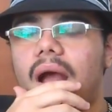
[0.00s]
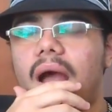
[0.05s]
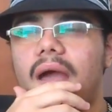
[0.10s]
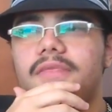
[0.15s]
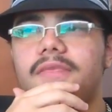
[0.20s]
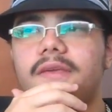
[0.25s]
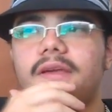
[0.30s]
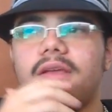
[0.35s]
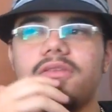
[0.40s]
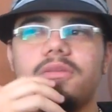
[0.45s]

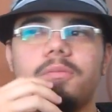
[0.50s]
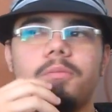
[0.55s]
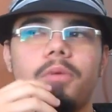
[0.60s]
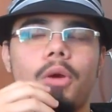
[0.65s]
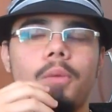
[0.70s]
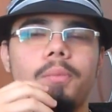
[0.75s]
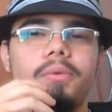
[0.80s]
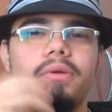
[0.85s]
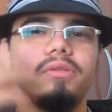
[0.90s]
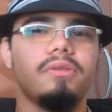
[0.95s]
I think it's
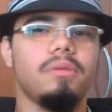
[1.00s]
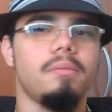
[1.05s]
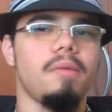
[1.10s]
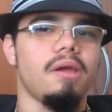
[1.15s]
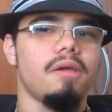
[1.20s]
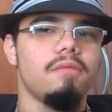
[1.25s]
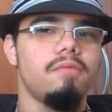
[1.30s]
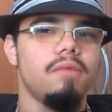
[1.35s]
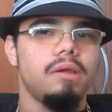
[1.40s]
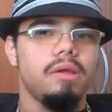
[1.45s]
appropriate to
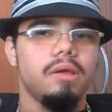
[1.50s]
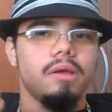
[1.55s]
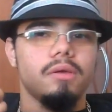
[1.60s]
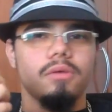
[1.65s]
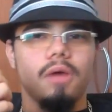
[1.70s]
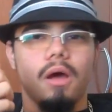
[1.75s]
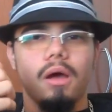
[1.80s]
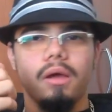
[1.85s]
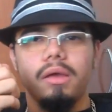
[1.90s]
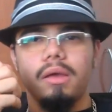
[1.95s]
make a video
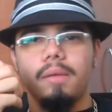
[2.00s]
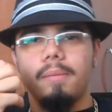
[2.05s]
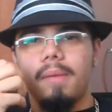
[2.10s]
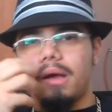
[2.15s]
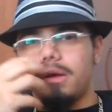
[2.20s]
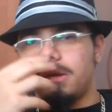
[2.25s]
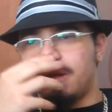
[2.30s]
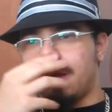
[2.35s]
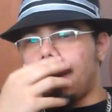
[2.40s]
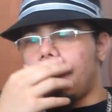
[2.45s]
talking
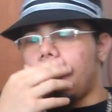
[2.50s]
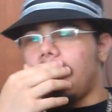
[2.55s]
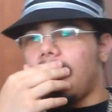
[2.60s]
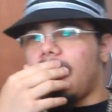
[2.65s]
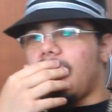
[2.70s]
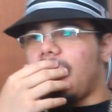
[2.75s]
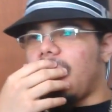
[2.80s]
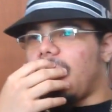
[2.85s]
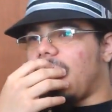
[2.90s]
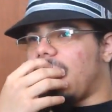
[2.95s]
about it
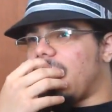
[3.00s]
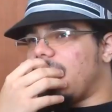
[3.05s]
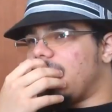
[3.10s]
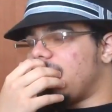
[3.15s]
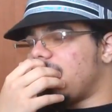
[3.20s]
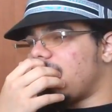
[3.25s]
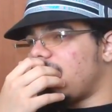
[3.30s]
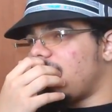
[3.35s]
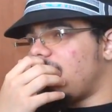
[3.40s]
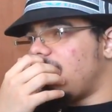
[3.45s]

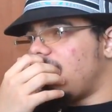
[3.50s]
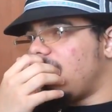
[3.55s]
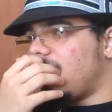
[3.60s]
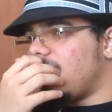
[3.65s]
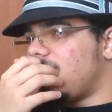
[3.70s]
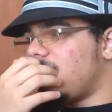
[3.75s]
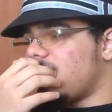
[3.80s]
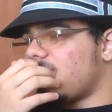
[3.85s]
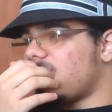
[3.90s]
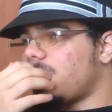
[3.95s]
and
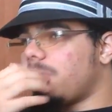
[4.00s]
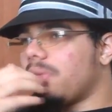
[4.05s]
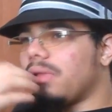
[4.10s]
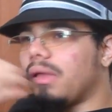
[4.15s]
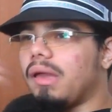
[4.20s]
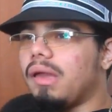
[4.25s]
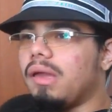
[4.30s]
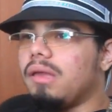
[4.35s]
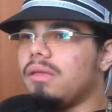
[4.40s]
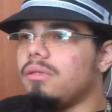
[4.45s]
to
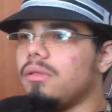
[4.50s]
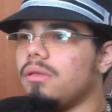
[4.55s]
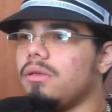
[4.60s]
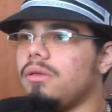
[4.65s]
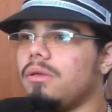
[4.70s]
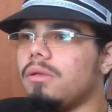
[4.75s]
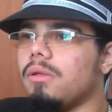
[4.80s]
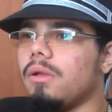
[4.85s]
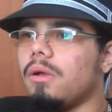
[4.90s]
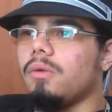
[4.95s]
explain,
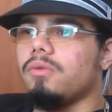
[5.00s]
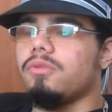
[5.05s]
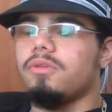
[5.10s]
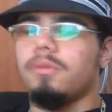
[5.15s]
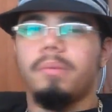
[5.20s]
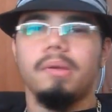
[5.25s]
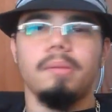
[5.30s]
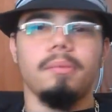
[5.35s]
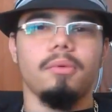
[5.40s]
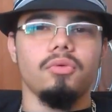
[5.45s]

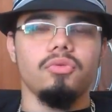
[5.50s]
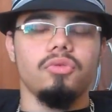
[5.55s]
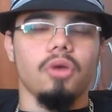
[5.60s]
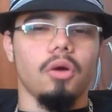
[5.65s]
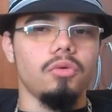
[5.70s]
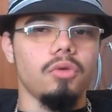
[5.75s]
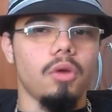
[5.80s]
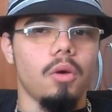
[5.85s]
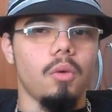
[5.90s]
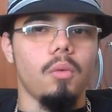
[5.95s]
to people who
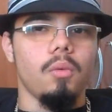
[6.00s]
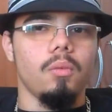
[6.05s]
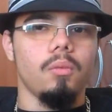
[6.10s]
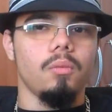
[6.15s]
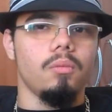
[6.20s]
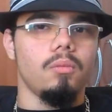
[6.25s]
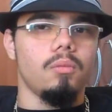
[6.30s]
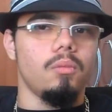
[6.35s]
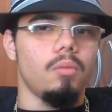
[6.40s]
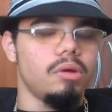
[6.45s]
don't know
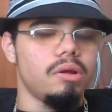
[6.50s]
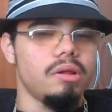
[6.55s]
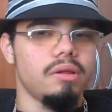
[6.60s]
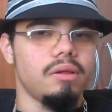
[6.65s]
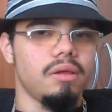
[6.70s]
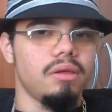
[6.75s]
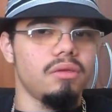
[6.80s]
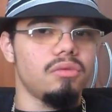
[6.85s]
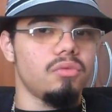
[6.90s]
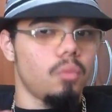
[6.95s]
what it
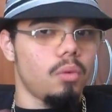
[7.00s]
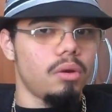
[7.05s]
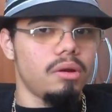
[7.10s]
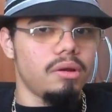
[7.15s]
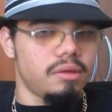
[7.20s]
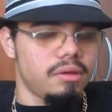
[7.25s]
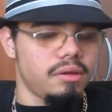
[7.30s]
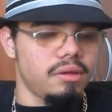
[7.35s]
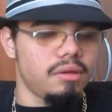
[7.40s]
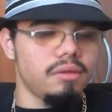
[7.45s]

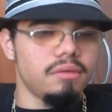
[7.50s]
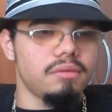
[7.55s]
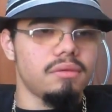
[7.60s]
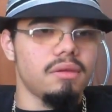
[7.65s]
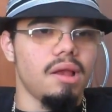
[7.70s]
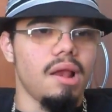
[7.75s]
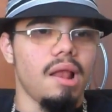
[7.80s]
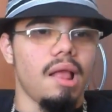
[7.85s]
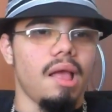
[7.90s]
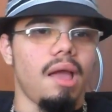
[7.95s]

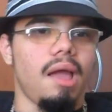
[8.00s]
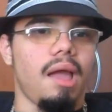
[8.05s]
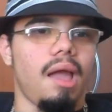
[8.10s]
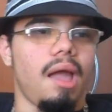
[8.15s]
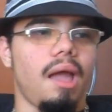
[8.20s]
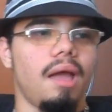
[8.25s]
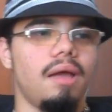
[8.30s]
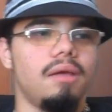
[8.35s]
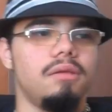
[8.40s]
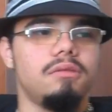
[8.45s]
is,
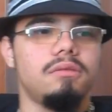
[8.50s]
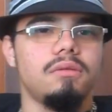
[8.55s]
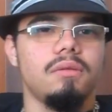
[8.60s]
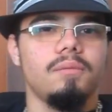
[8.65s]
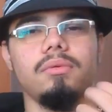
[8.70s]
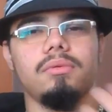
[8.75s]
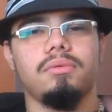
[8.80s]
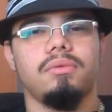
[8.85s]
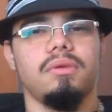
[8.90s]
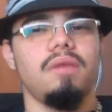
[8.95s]
and
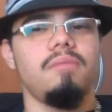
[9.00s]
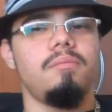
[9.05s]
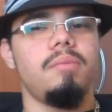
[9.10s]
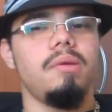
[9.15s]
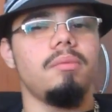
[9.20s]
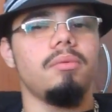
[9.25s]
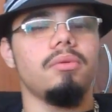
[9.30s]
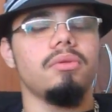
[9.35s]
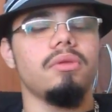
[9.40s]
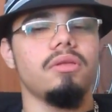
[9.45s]
to give
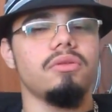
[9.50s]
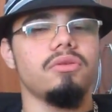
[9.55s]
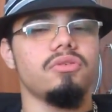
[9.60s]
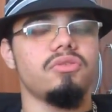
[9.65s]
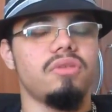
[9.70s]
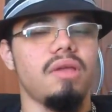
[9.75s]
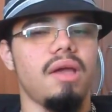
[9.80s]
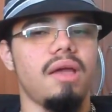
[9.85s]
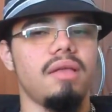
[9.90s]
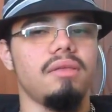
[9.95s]
people an
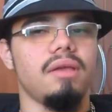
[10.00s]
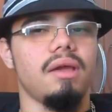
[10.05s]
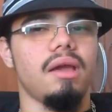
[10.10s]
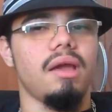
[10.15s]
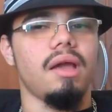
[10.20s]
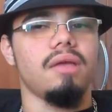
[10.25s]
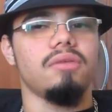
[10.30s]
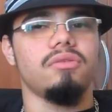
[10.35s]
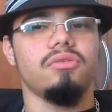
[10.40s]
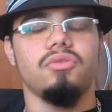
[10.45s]

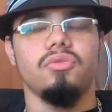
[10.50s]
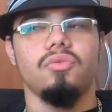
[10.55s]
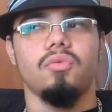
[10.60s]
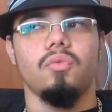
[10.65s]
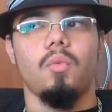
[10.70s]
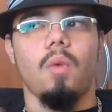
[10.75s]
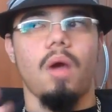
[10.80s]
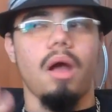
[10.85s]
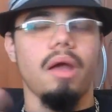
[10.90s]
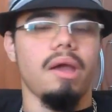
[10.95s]
understanding as to
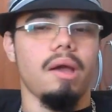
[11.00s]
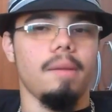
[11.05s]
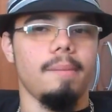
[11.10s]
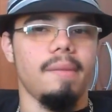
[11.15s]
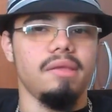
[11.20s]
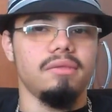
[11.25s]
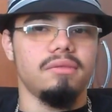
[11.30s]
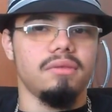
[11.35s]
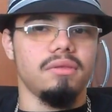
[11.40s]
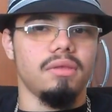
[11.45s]
why
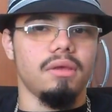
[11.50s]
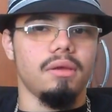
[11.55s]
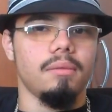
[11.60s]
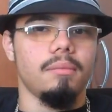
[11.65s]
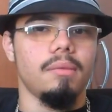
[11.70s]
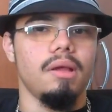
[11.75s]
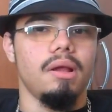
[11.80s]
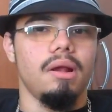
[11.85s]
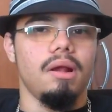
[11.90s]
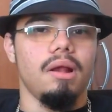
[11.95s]
I'm into
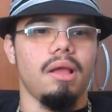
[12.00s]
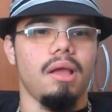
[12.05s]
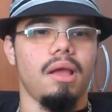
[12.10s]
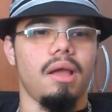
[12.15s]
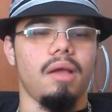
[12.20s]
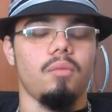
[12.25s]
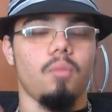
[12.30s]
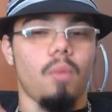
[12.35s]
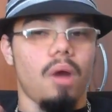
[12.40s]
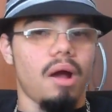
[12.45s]
them
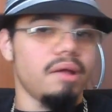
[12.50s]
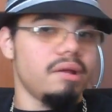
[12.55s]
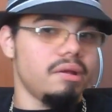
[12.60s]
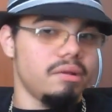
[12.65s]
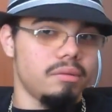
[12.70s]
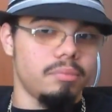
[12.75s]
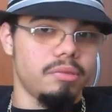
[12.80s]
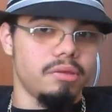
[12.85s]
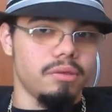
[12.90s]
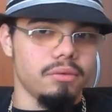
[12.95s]
and why
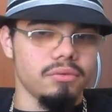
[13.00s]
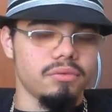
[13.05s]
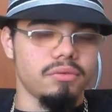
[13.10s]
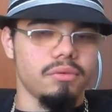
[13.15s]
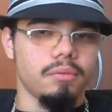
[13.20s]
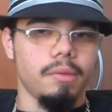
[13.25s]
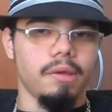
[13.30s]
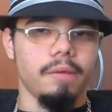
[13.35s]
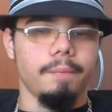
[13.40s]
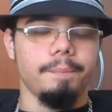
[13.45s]
it appeals
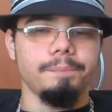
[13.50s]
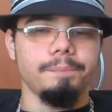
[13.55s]
to me.